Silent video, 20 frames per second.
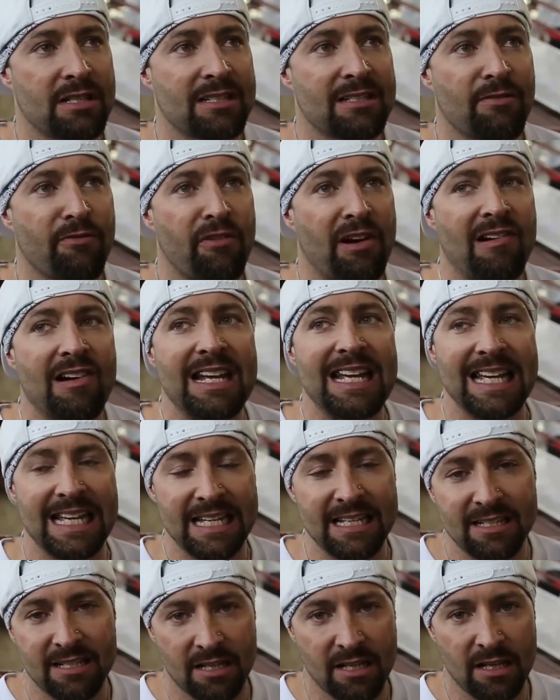It's very
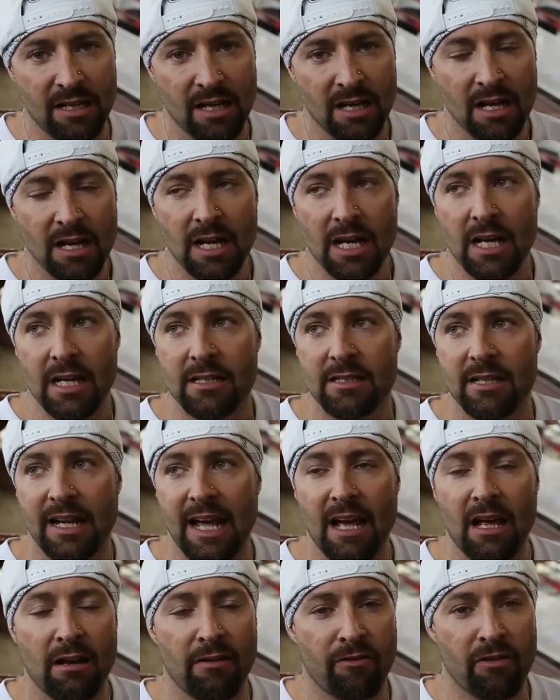easy to
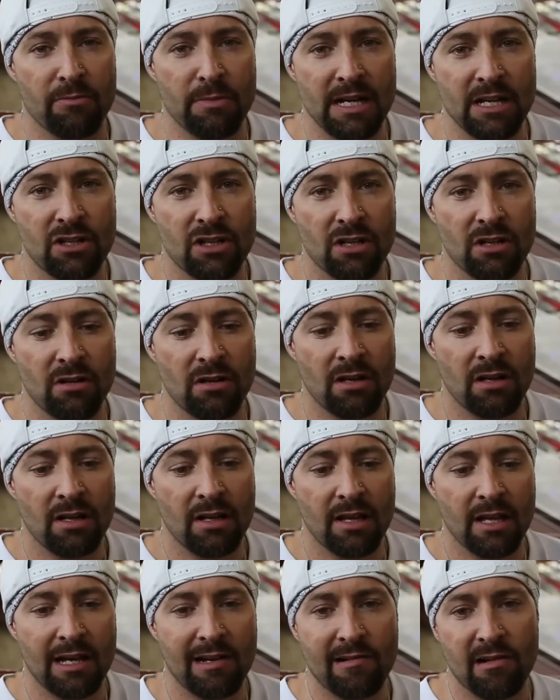get inflammation
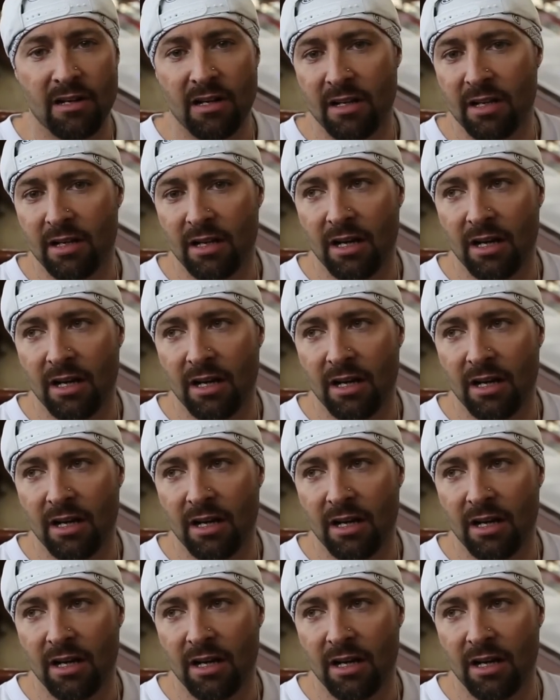there, and